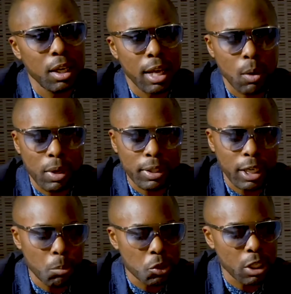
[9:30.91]
and then one day
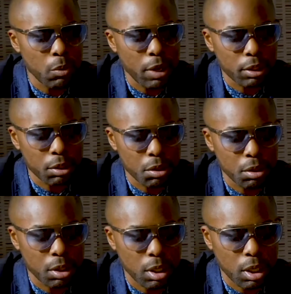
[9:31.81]
the music director,
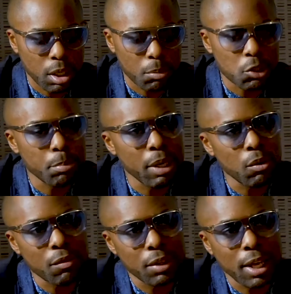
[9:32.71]
Mr.
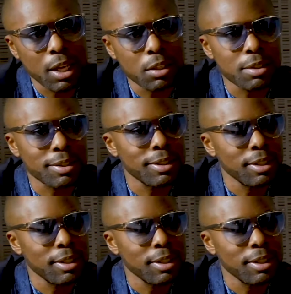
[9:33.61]
Benoit Vanas,